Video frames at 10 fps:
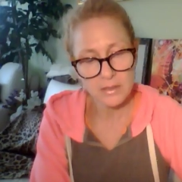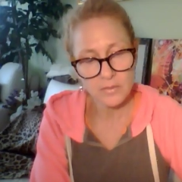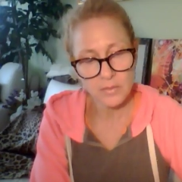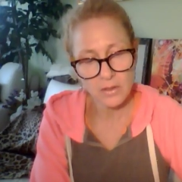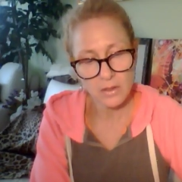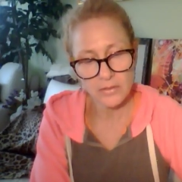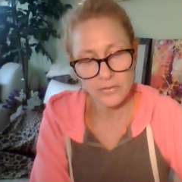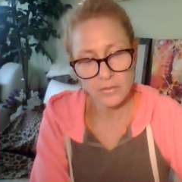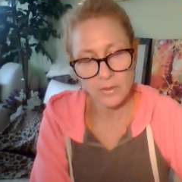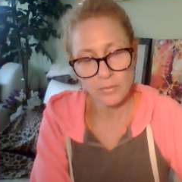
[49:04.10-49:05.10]
this is
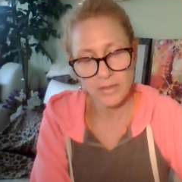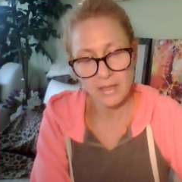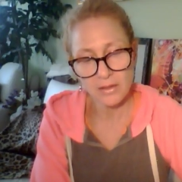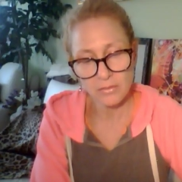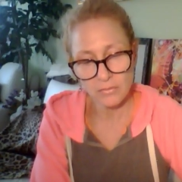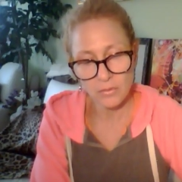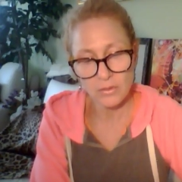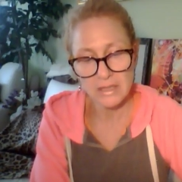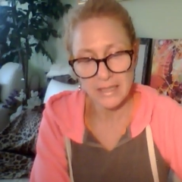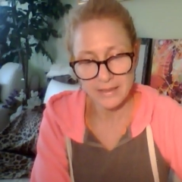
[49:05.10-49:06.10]
because you are bringing through
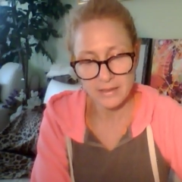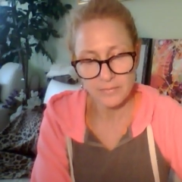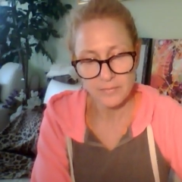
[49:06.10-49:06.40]
the light.